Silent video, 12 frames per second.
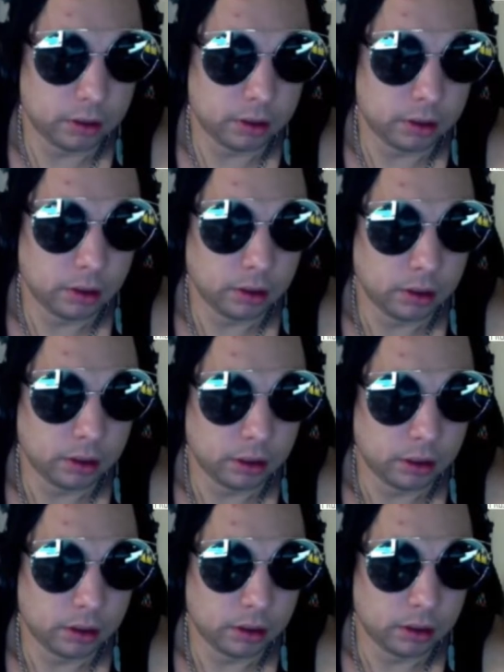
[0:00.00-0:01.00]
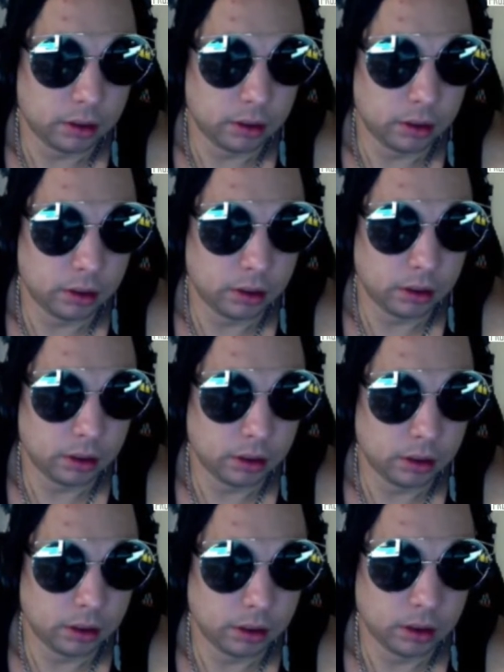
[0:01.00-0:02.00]

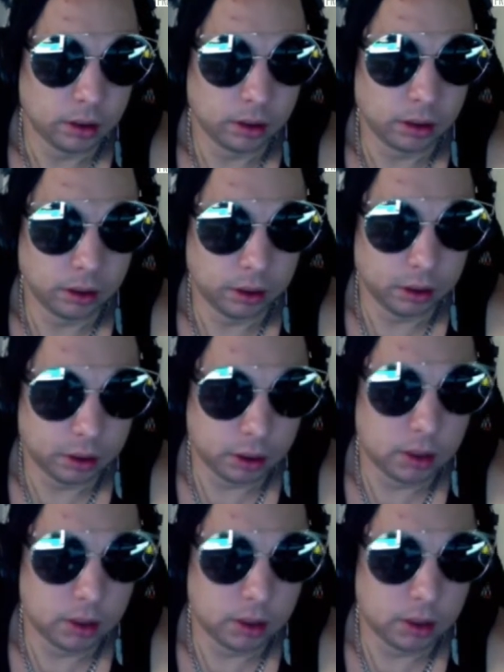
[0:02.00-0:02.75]
This person isn't speaking.